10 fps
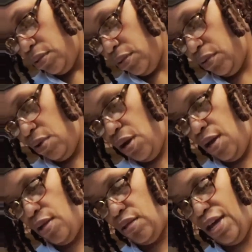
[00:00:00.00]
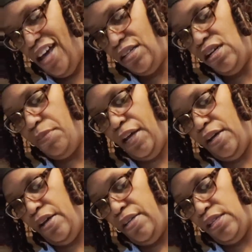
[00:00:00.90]
All right. Now, I cook my
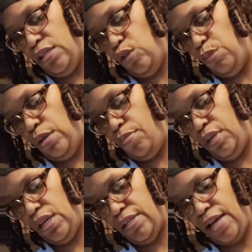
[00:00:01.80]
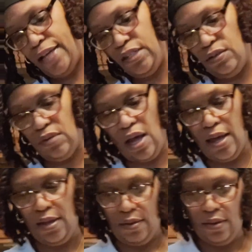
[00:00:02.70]
onions a little bit because I don't
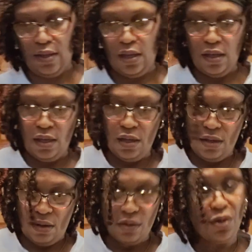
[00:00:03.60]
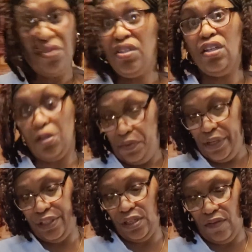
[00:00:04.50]
like the
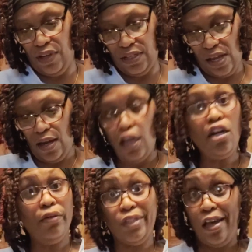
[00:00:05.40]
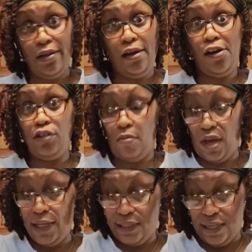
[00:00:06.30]
crunch of this. And they don't take long to
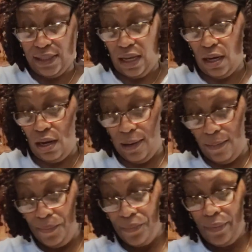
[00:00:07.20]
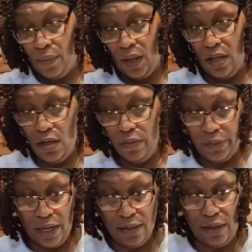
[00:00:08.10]
make this at all. It don't
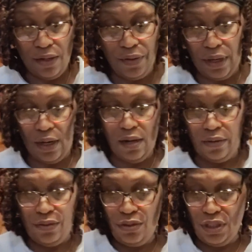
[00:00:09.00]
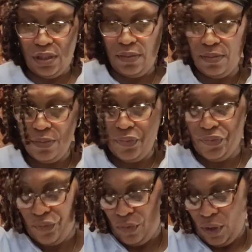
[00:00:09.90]
take long at all. You just
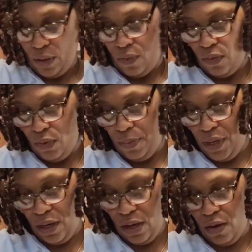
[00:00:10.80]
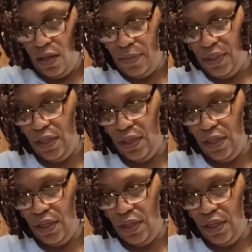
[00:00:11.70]
whip that all up